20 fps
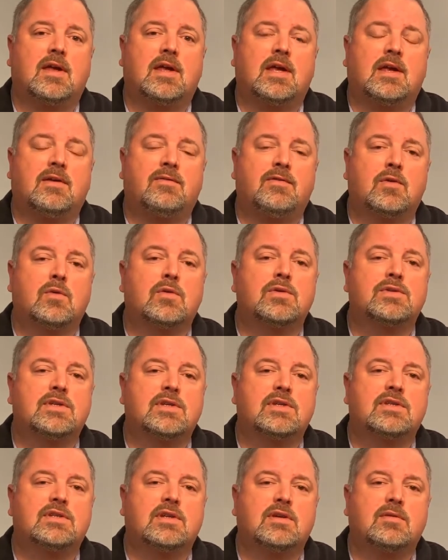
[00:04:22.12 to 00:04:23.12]
If your
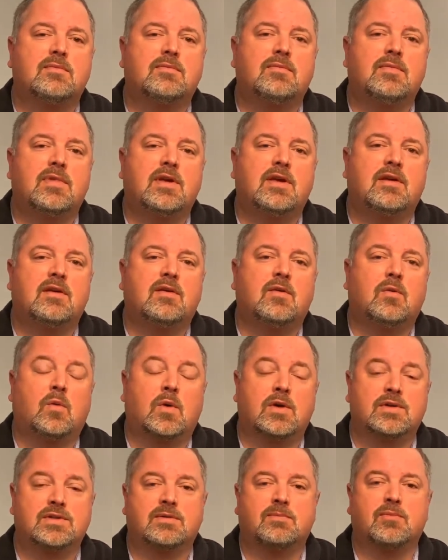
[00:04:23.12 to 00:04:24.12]
system
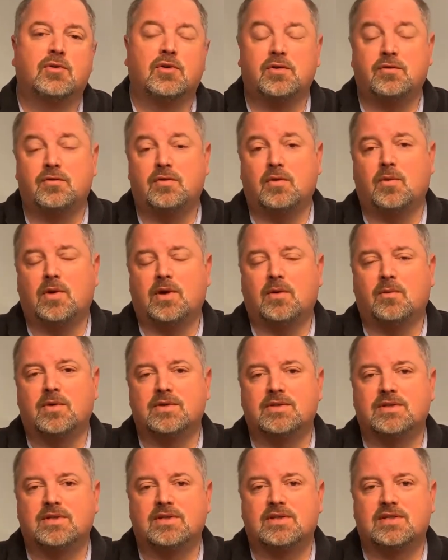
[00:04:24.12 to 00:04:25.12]
was approved when it
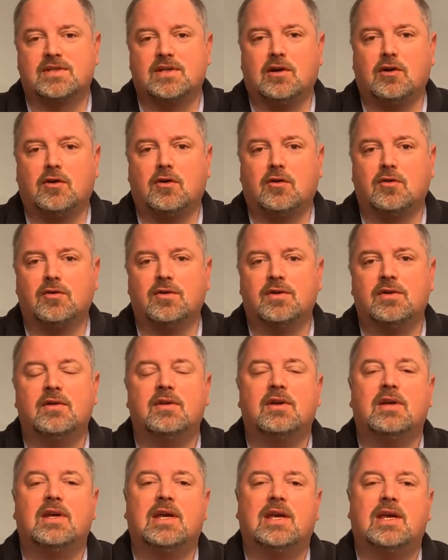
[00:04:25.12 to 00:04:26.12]
was installed,
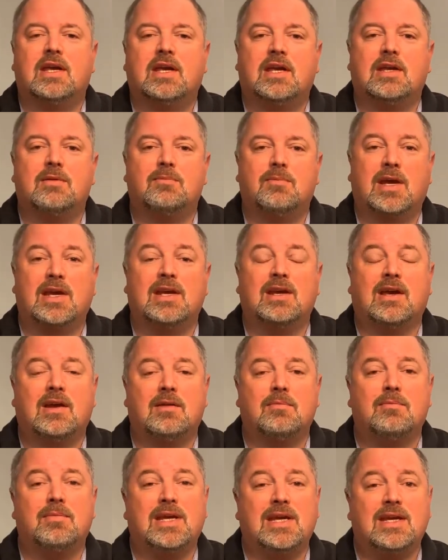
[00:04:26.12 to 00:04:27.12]
it may
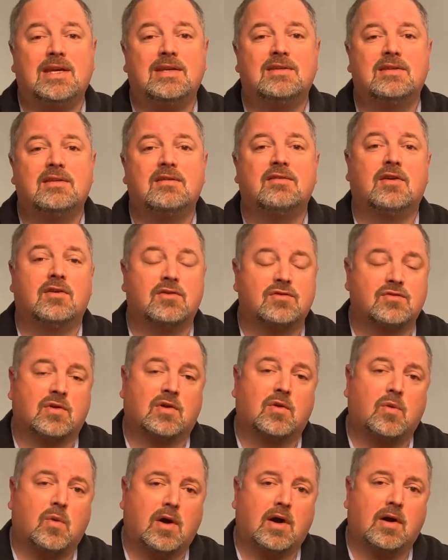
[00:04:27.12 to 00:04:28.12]
not meet those
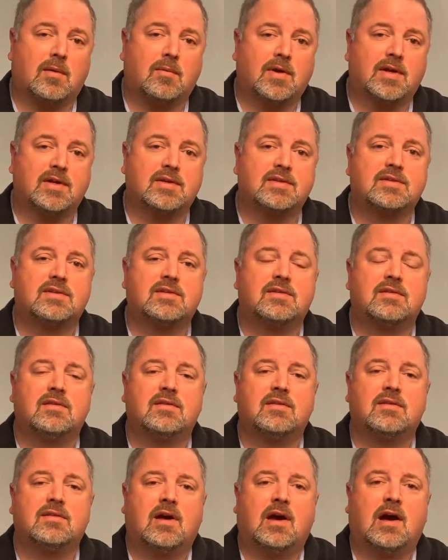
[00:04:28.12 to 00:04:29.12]
requirements.
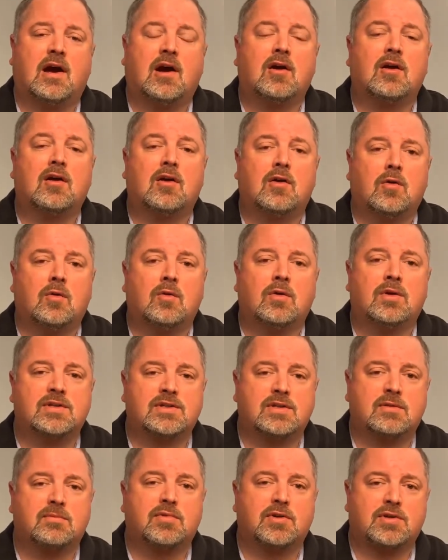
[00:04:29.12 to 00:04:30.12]
Our goal is
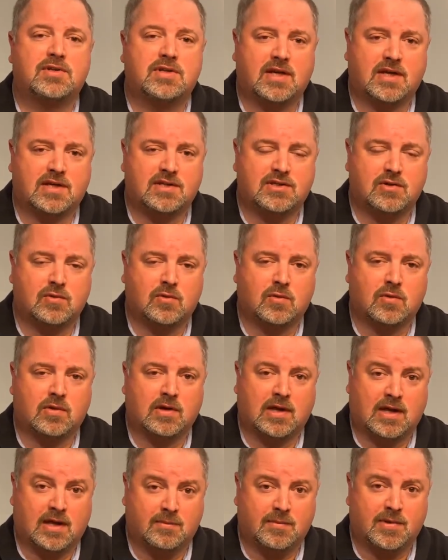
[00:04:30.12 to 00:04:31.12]
to protect your
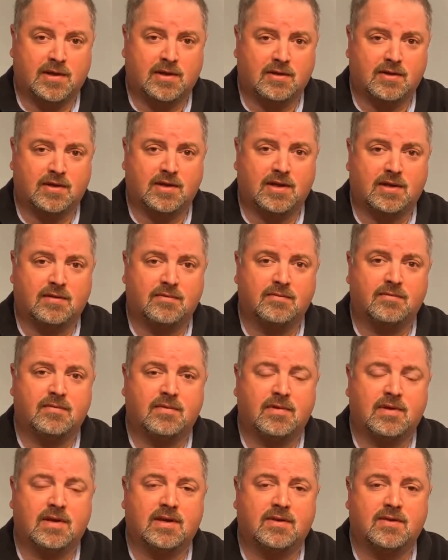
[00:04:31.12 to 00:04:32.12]
liability
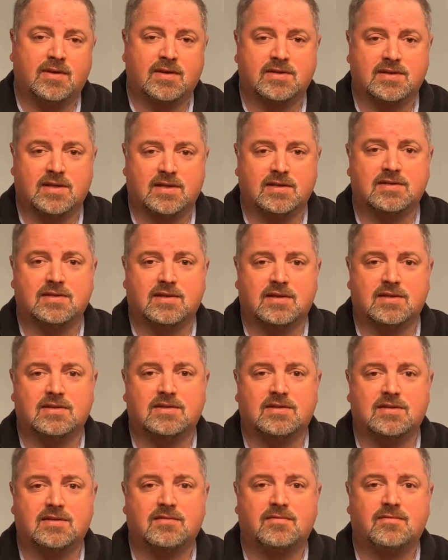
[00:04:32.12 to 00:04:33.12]
in this
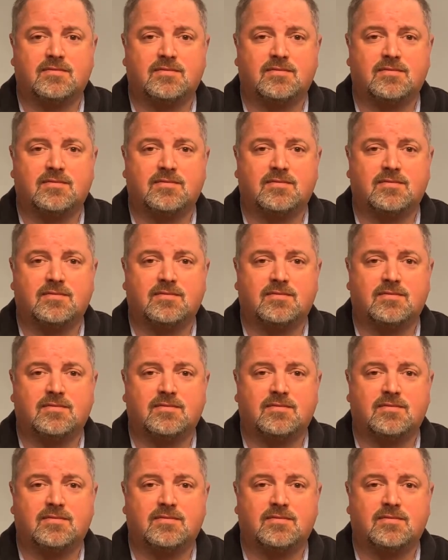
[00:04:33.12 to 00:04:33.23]
instance.